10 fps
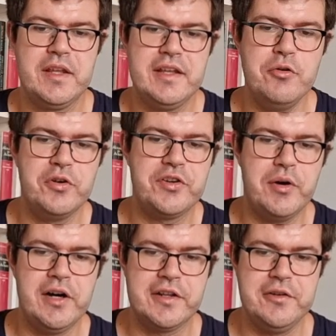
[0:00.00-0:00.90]
He also
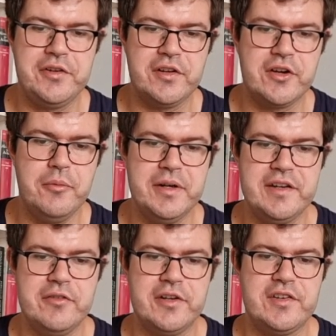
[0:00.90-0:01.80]
argues that
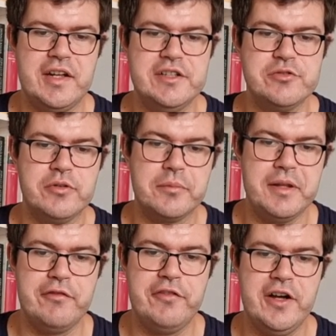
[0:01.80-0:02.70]
comedy on stage ought to
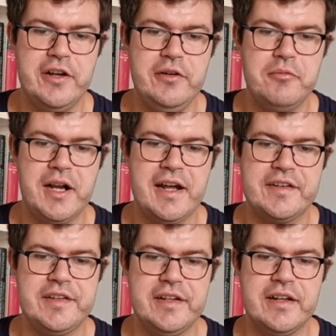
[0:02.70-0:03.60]
be fun,
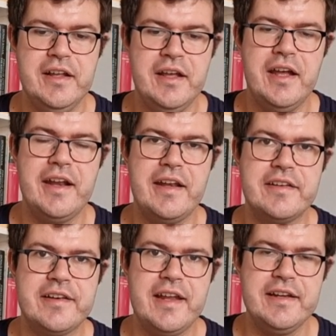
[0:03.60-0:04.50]
relaxing, and
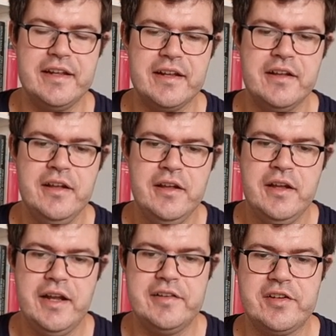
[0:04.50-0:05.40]
entertaining,
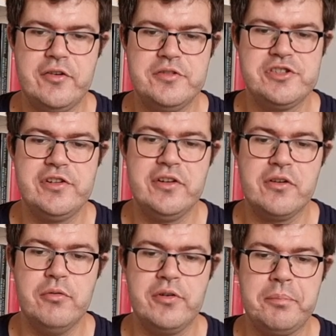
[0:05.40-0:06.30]
and so shouldn't
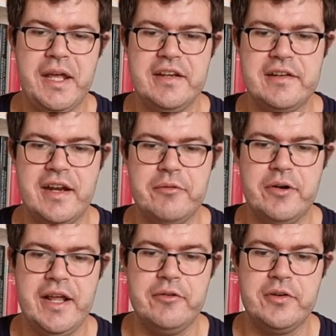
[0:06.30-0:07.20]
cause pain to
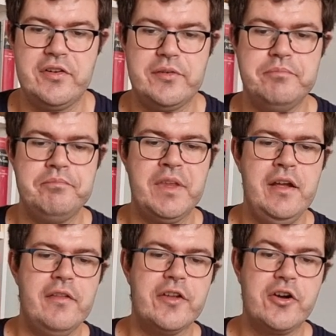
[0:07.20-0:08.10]
anyone else.
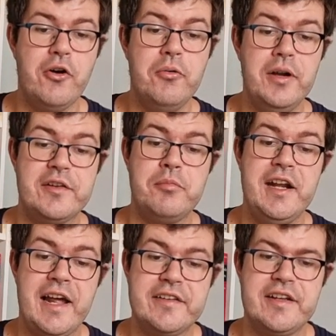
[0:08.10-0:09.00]
The goal is
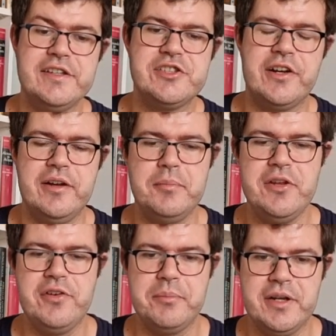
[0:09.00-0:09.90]
relaxation and
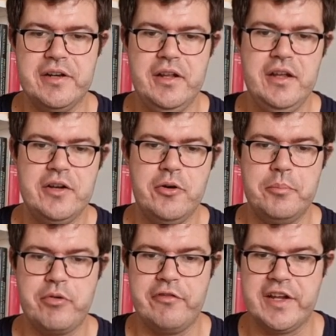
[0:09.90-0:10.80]
amusement,
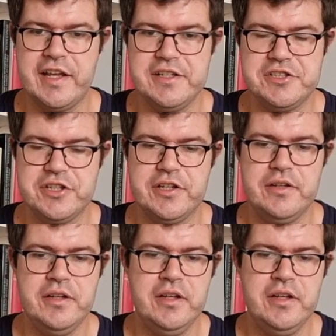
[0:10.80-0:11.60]
not provocation.